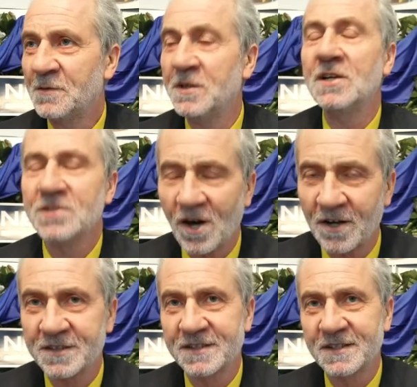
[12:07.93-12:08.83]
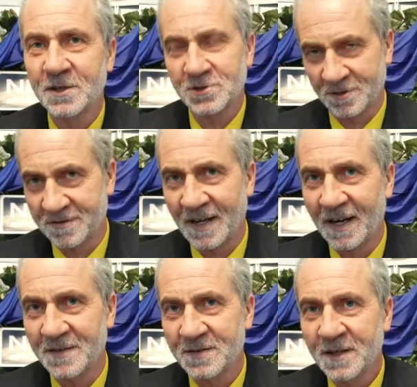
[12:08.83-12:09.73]
will not
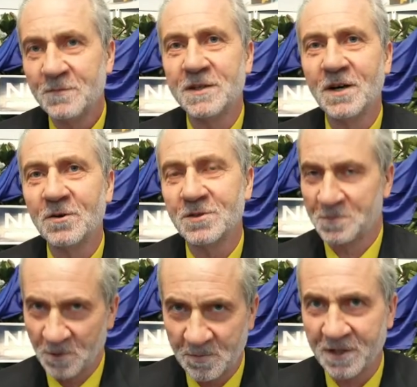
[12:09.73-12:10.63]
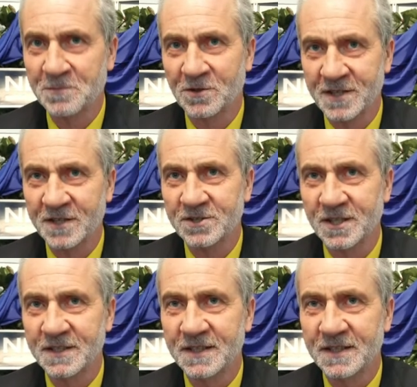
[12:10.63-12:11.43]
survive without appropriate protection.